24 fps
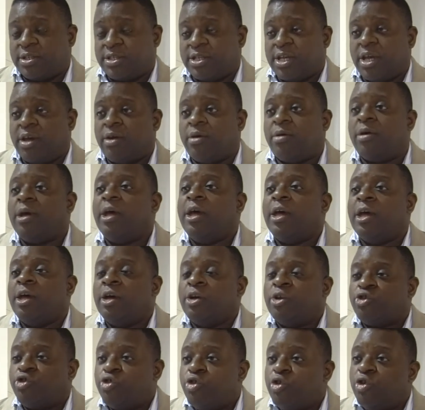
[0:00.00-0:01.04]
So
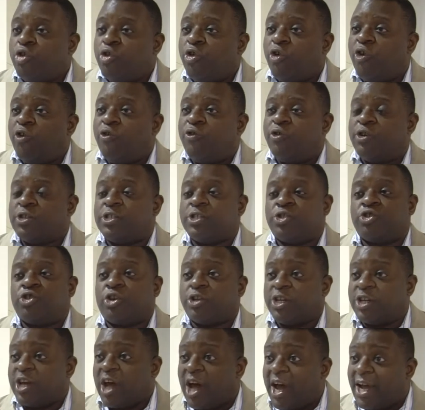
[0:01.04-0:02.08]
True North was
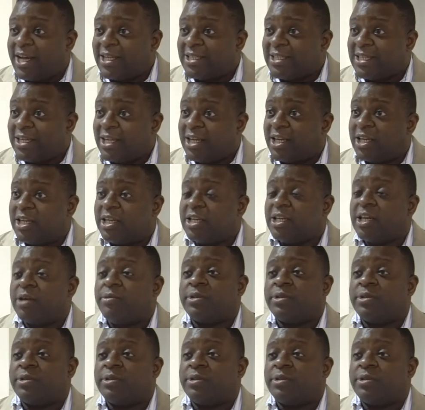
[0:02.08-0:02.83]
shot in Iceland.